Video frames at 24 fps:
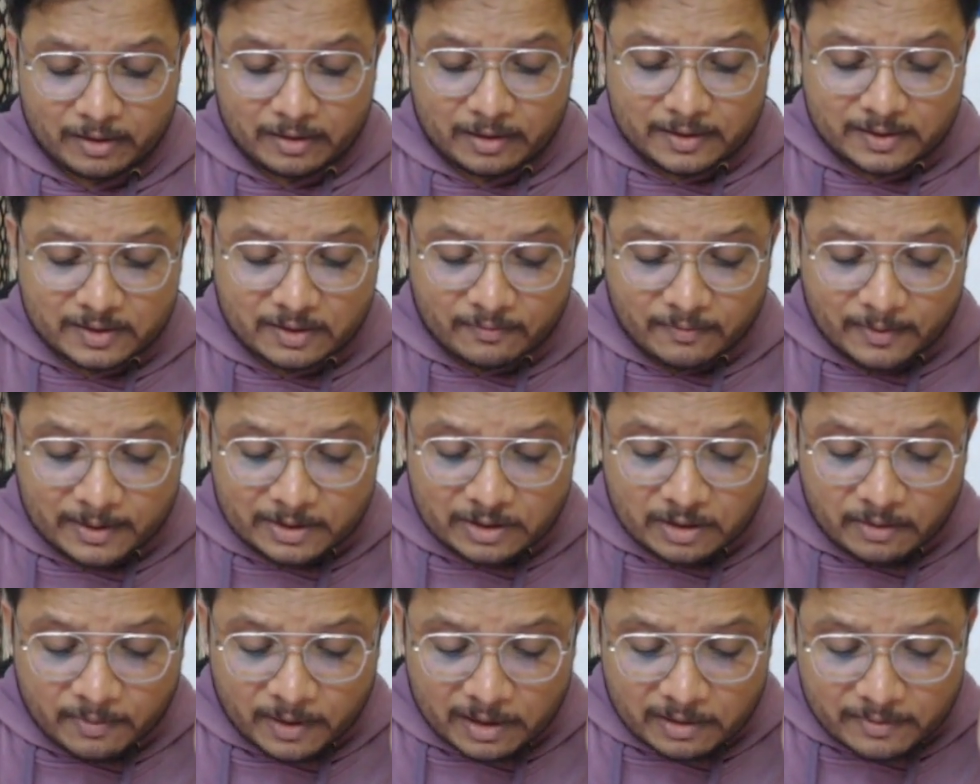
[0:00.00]
So
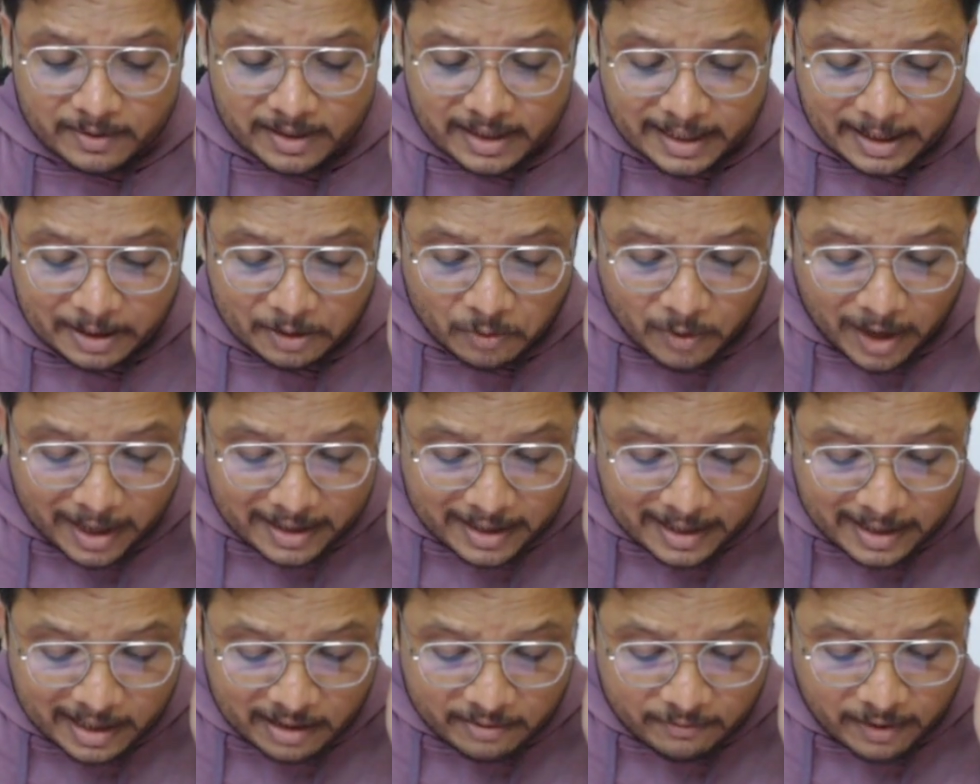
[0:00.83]
first of all, we need to
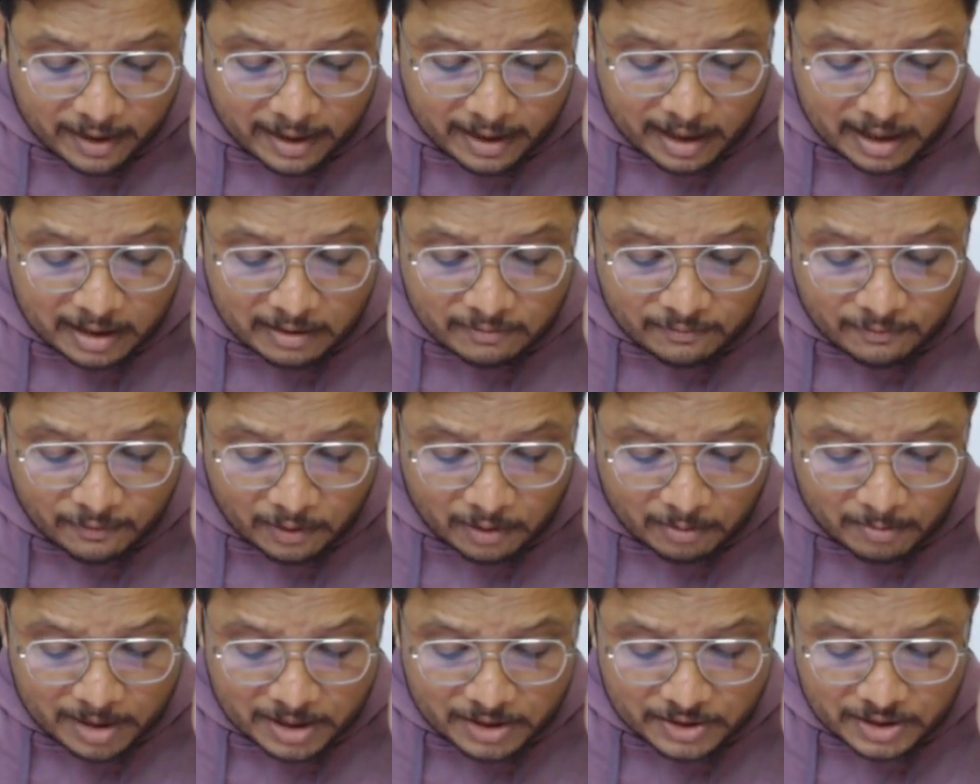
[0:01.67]
identify
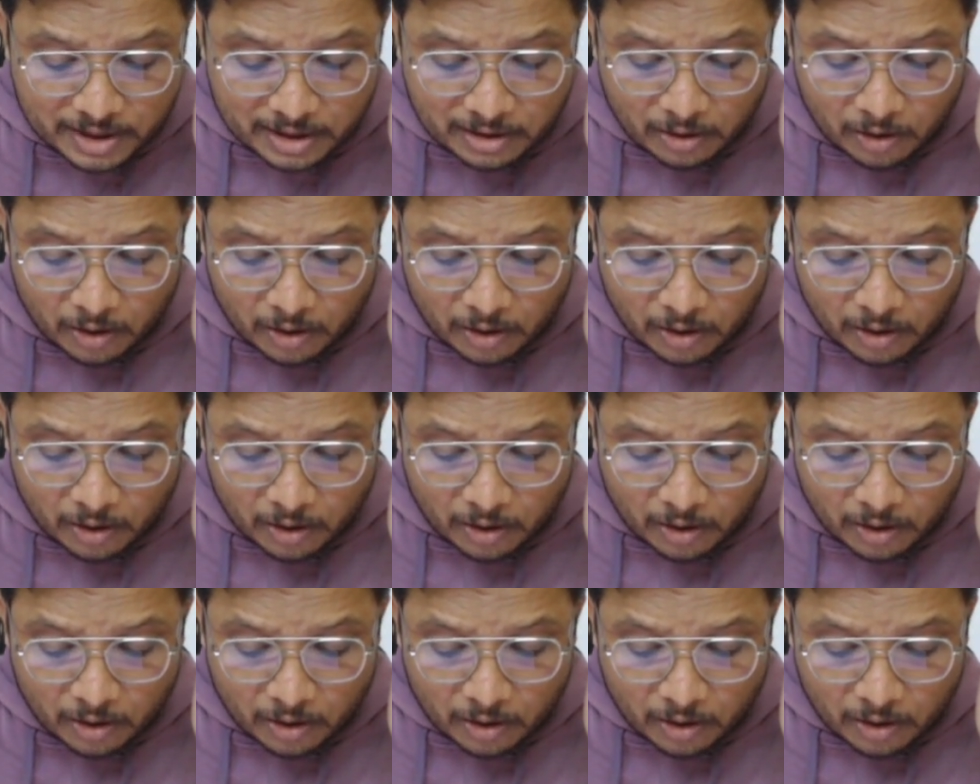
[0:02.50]
information